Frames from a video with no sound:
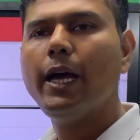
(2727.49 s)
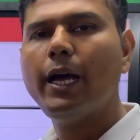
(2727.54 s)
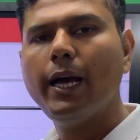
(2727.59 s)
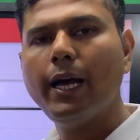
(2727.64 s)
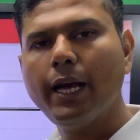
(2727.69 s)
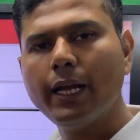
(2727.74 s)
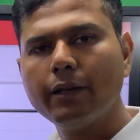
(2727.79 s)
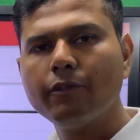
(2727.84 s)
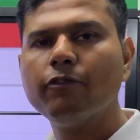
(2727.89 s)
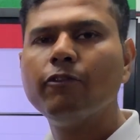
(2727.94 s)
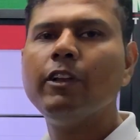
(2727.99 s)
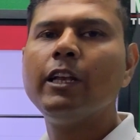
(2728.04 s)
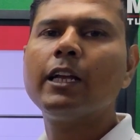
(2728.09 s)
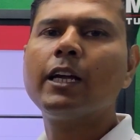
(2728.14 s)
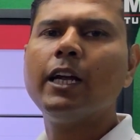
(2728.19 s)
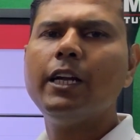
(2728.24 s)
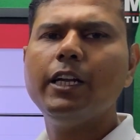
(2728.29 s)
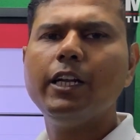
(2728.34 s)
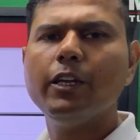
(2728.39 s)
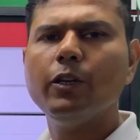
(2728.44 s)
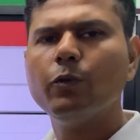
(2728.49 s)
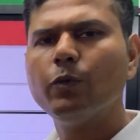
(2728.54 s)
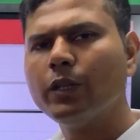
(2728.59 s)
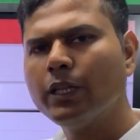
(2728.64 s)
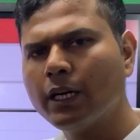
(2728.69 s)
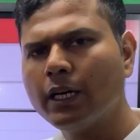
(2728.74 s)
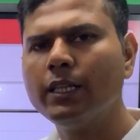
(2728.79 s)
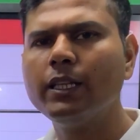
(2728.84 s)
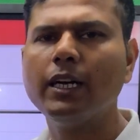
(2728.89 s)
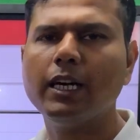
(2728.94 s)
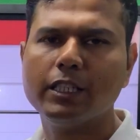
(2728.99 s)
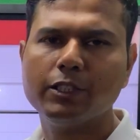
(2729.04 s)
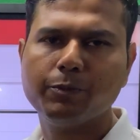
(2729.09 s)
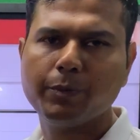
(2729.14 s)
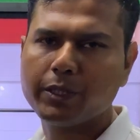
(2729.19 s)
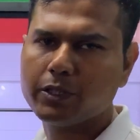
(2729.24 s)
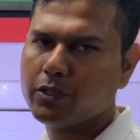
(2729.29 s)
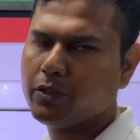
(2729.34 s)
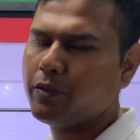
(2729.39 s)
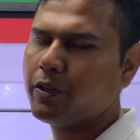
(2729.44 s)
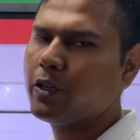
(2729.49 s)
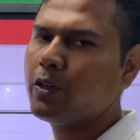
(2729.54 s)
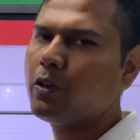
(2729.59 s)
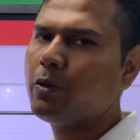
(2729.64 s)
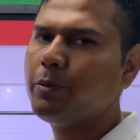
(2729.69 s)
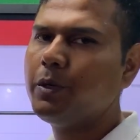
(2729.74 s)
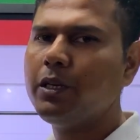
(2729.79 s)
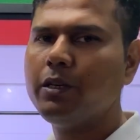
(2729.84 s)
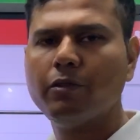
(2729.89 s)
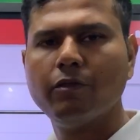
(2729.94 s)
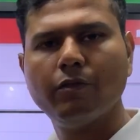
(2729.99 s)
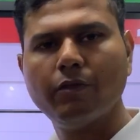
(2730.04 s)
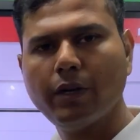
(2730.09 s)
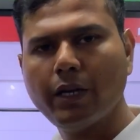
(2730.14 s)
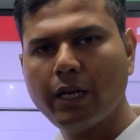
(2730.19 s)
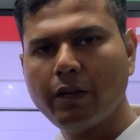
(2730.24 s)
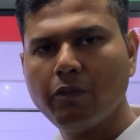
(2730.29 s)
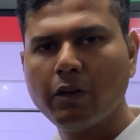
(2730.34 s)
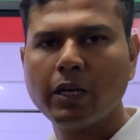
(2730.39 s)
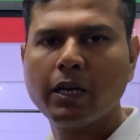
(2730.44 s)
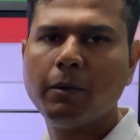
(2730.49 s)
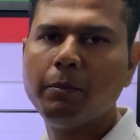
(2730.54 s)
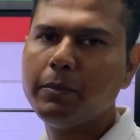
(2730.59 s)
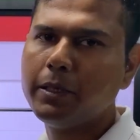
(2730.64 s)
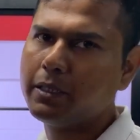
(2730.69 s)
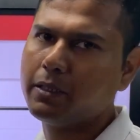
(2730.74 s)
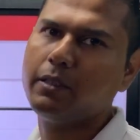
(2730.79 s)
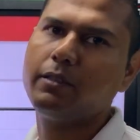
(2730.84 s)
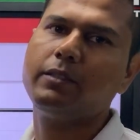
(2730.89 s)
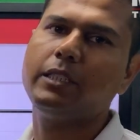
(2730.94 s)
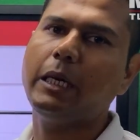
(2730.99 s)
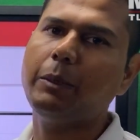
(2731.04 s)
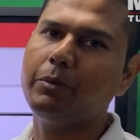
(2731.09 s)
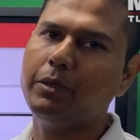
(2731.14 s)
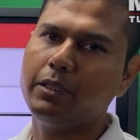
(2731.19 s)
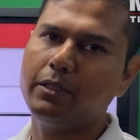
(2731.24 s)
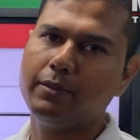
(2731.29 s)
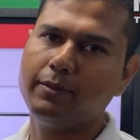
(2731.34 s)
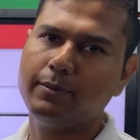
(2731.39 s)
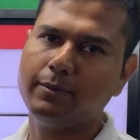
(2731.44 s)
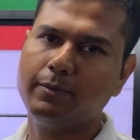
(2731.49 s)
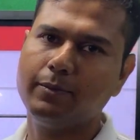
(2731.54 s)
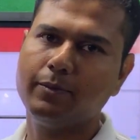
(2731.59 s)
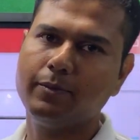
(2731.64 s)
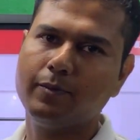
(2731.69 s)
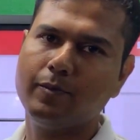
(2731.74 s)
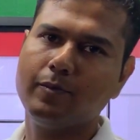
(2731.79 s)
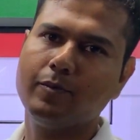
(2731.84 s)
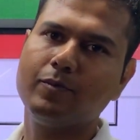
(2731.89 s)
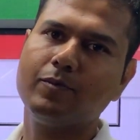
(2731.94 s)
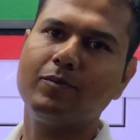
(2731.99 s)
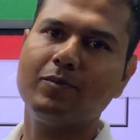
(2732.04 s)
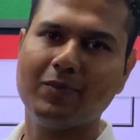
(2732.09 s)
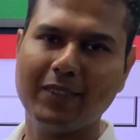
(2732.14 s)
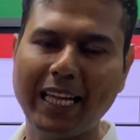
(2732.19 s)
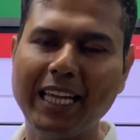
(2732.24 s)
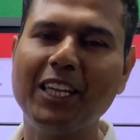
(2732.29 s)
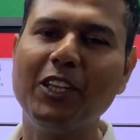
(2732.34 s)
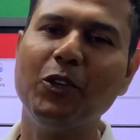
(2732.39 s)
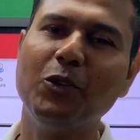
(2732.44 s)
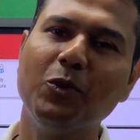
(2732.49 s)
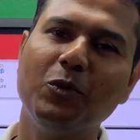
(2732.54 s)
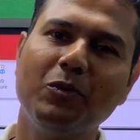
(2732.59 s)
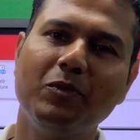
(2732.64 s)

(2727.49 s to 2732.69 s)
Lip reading: and we'll continue with the other aspects of economy, and we'll complete this chapter. Thank you.